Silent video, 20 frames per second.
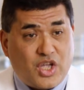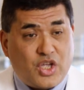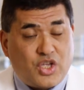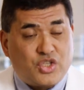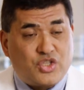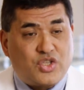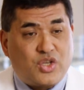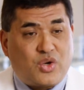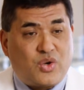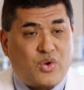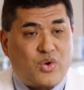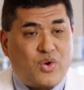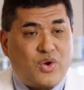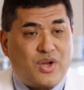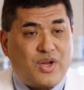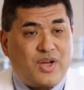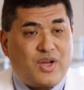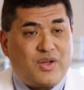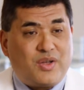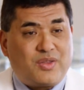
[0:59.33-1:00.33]
So
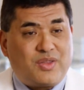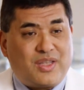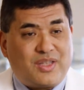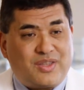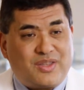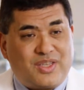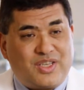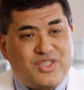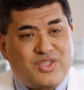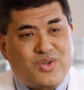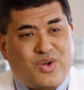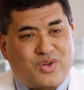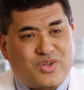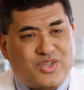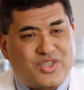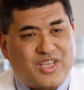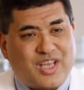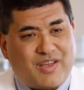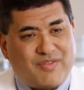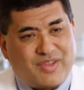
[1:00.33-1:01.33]
the, these
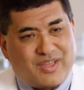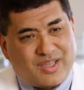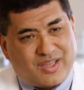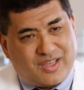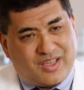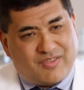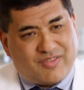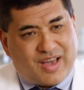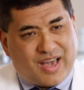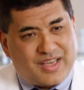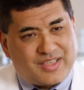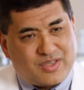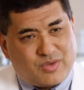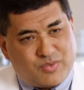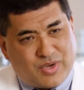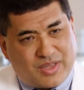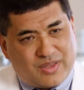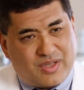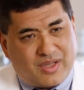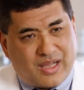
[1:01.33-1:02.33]
doctors have a little device, a
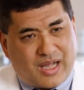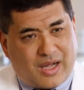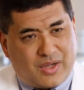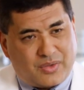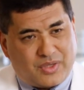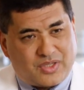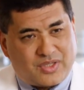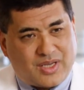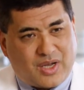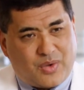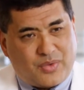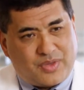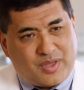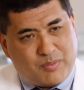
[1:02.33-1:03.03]
retinal ultrasound.